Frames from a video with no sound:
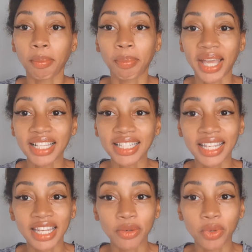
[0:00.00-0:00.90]
Best
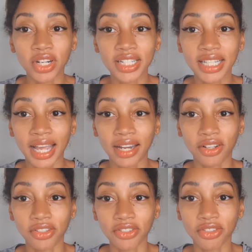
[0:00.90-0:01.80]
keyword
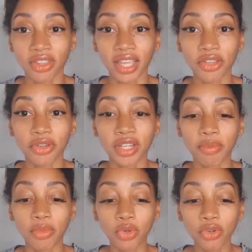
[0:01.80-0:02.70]
titles so that you
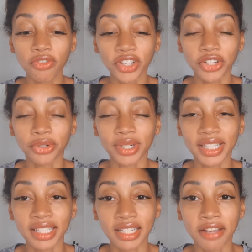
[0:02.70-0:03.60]
can move your
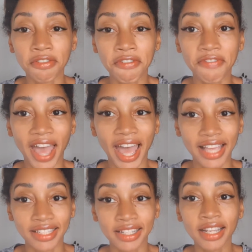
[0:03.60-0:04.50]
stuff
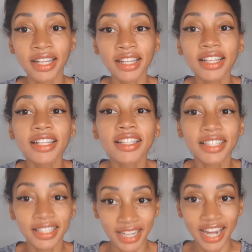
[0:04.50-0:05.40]
fast.
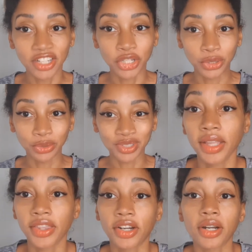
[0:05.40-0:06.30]
Stay tuned.
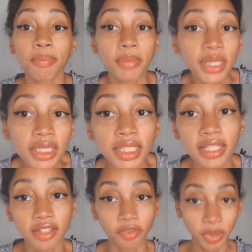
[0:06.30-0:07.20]
There are
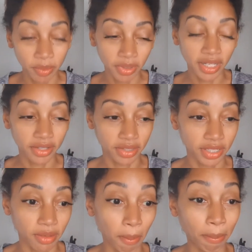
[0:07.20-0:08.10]
millions of people out
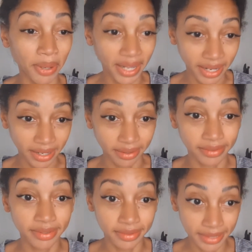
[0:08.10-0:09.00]
there buying
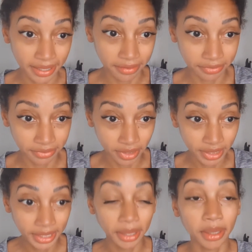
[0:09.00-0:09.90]
stuff
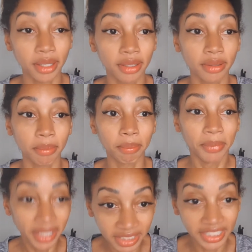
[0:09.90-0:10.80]

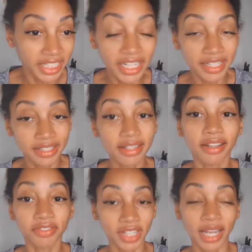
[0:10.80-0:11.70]
millions
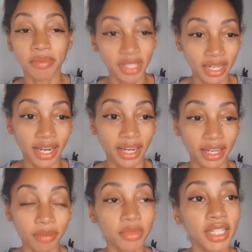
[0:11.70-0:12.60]
of times a day.
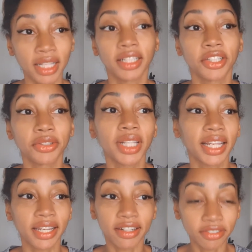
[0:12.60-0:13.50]
I'm telling you,
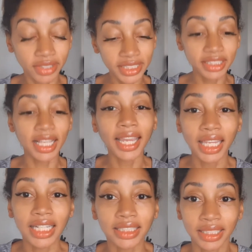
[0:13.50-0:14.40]
like every
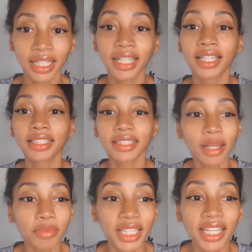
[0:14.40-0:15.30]
second
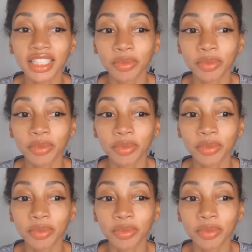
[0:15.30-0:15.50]
something is